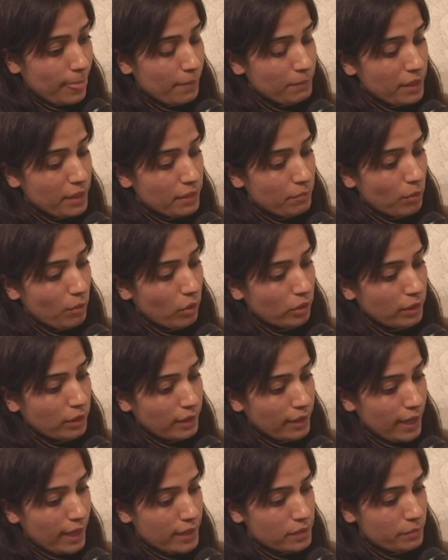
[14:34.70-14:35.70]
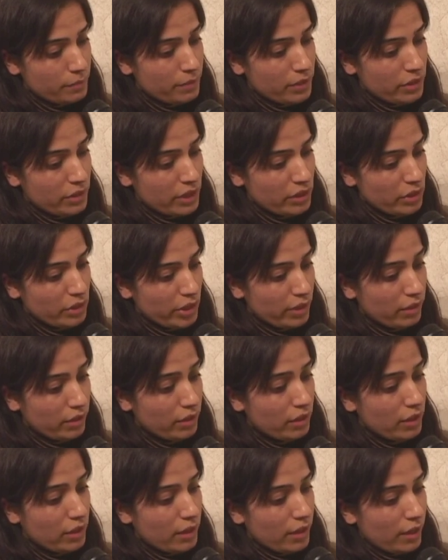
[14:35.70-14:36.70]
many books that has been
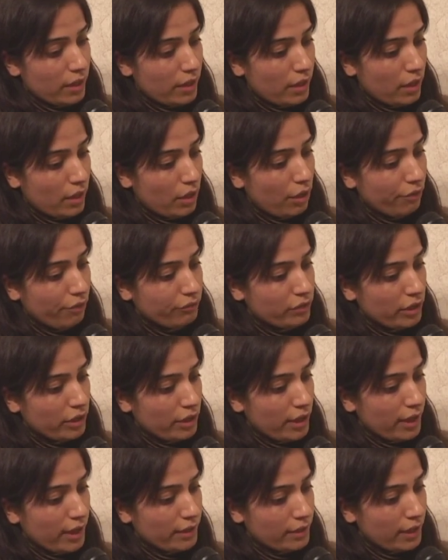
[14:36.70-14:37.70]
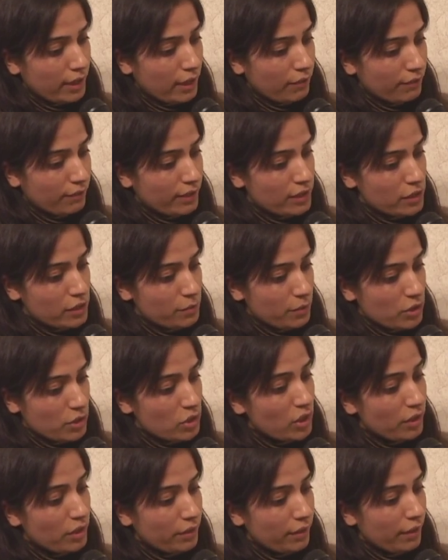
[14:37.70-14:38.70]
written after 9/11
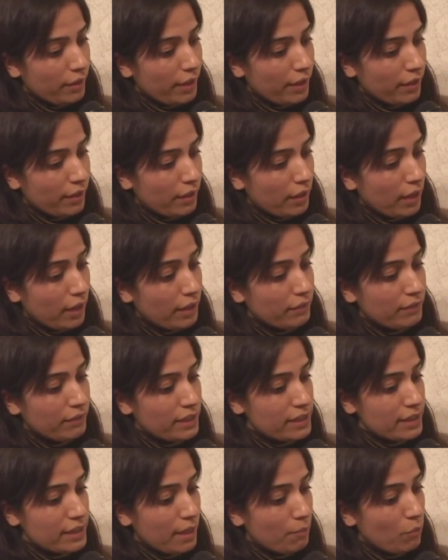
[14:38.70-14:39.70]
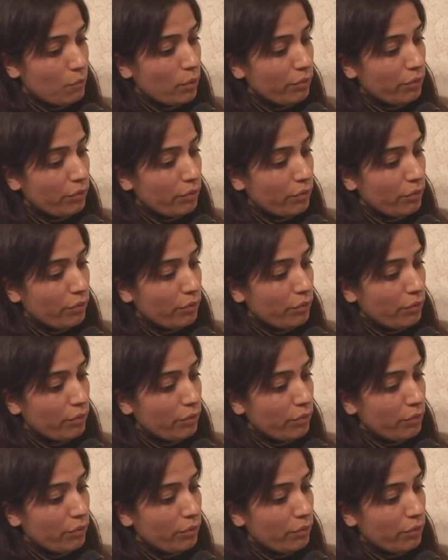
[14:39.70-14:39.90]
especially, and even some